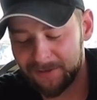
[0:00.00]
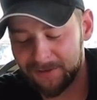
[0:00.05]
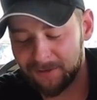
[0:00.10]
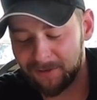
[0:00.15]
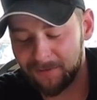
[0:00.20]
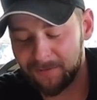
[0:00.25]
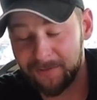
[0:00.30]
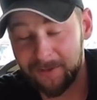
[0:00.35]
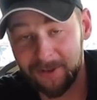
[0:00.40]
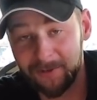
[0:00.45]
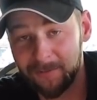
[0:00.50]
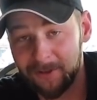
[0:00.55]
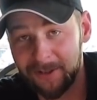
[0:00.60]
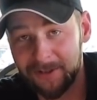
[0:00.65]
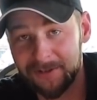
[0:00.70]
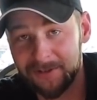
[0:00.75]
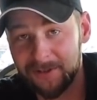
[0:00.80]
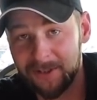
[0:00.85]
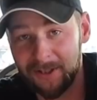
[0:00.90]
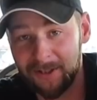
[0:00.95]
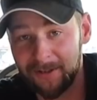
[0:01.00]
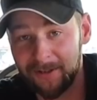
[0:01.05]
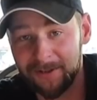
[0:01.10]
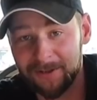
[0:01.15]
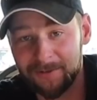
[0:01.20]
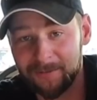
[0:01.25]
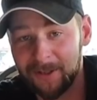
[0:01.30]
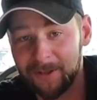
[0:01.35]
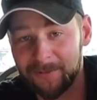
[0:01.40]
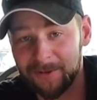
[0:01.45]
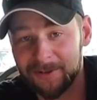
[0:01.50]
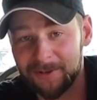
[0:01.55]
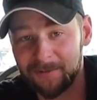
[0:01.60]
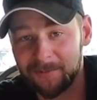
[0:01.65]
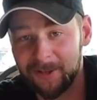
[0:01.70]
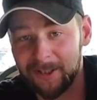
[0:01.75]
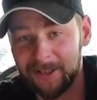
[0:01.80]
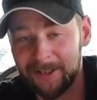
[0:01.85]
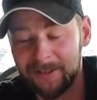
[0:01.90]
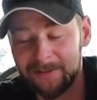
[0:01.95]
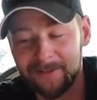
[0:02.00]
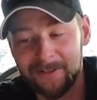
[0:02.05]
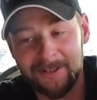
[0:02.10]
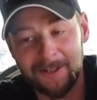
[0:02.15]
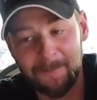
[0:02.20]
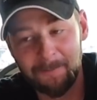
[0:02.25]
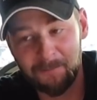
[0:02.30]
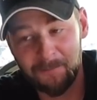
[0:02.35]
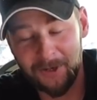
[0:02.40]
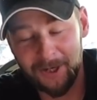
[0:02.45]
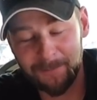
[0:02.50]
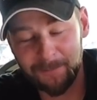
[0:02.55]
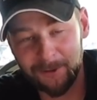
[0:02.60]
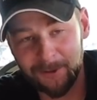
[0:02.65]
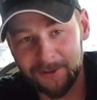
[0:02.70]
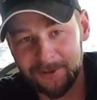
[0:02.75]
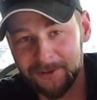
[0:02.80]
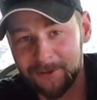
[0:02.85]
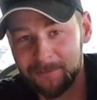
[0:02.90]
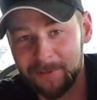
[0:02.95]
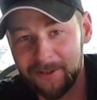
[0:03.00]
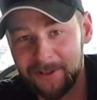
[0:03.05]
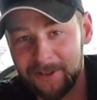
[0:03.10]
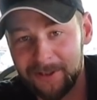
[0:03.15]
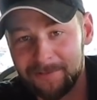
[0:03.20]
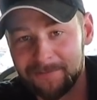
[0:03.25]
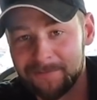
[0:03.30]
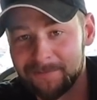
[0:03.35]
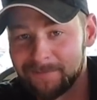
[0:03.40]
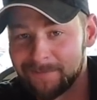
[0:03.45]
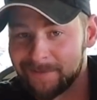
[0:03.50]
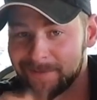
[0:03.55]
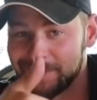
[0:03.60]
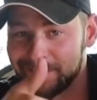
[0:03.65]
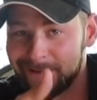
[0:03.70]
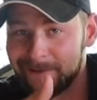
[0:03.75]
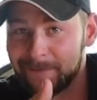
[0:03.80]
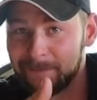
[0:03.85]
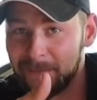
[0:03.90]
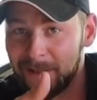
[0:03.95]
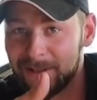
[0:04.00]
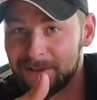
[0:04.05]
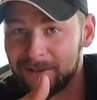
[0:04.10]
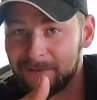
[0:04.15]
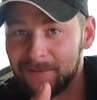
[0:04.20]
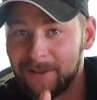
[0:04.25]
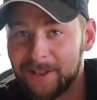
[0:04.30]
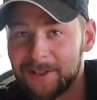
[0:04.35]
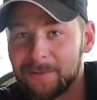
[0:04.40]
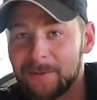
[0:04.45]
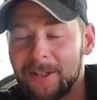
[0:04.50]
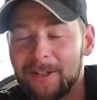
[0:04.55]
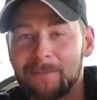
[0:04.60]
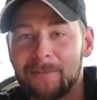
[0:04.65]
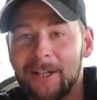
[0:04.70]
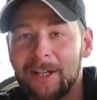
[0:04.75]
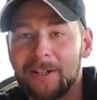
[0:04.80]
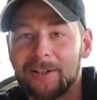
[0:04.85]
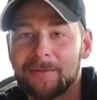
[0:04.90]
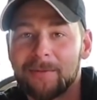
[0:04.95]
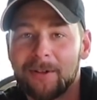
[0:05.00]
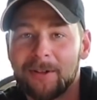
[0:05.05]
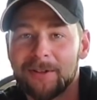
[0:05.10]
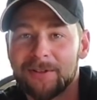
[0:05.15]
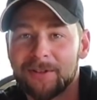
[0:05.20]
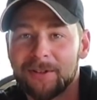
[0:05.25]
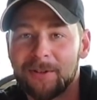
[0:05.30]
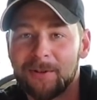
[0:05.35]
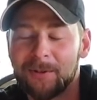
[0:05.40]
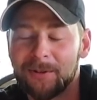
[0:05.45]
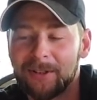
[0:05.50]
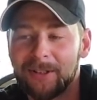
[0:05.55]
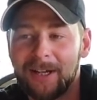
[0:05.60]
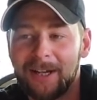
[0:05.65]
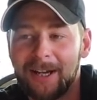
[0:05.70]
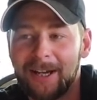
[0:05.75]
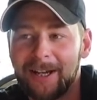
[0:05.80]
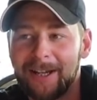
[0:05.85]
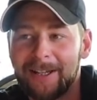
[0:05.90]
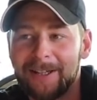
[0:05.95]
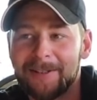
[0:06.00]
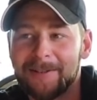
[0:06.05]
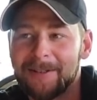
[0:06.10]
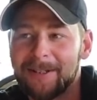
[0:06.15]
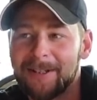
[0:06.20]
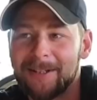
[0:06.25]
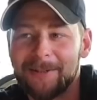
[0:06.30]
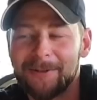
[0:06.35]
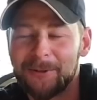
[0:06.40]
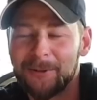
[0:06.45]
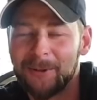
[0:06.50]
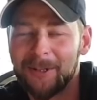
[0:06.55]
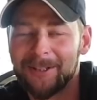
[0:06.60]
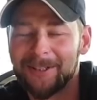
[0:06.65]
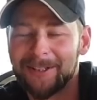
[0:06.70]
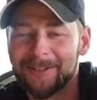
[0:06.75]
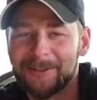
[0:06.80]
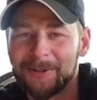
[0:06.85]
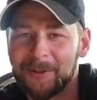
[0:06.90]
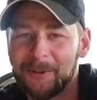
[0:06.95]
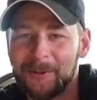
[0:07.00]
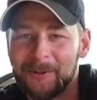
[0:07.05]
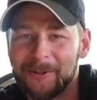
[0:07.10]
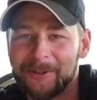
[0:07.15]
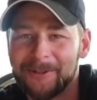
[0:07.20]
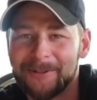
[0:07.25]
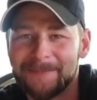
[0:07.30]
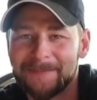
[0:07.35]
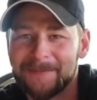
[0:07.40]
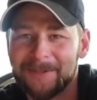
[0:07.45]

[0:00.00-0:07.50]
So if anybody's curious about Mr. Buddy, my personal opinion, best investment I've made as far as the cold. And I do not like the cold.